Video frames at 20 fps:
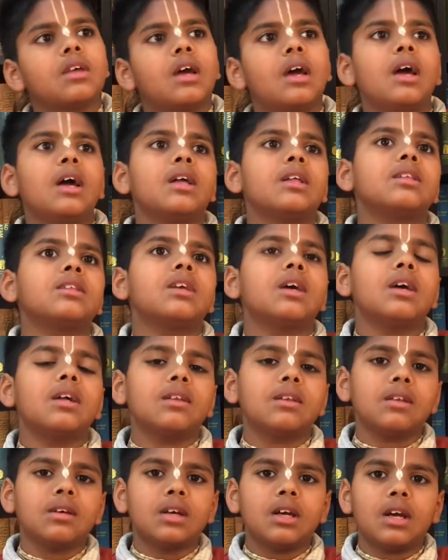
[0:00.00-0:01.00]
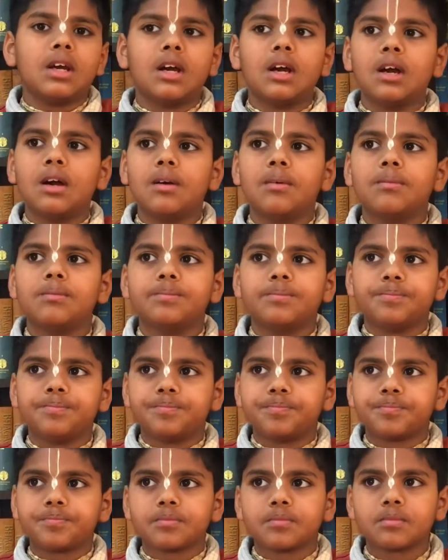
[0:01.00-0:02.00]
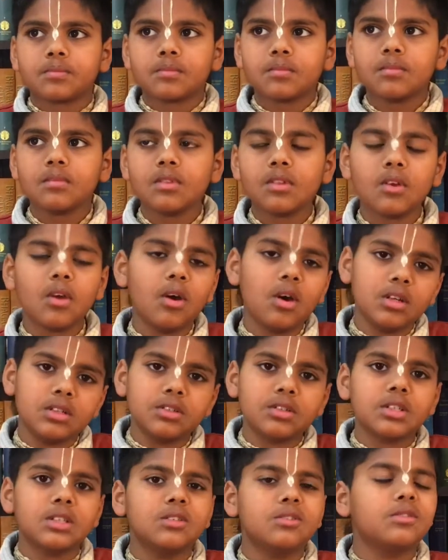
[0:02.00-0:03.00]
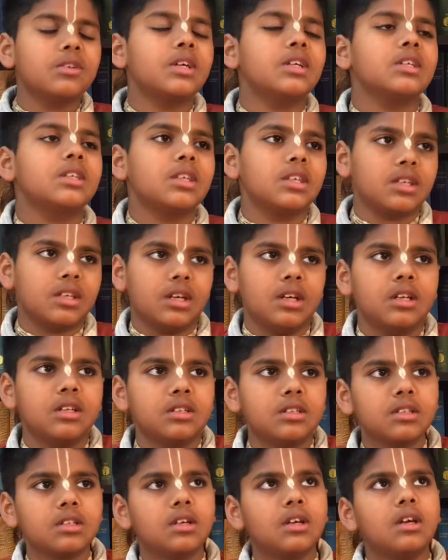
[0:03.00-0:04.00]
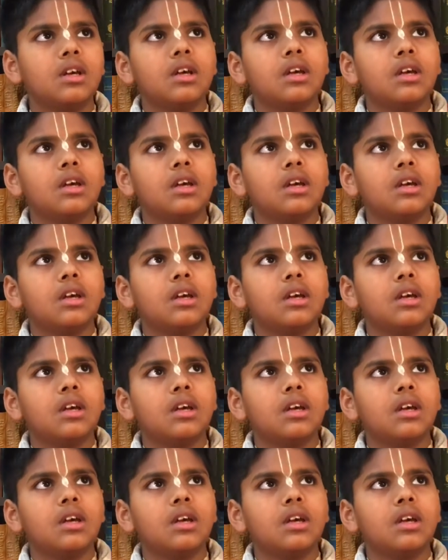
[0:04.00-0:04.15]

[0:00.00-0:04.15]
and then um, or you can do anything else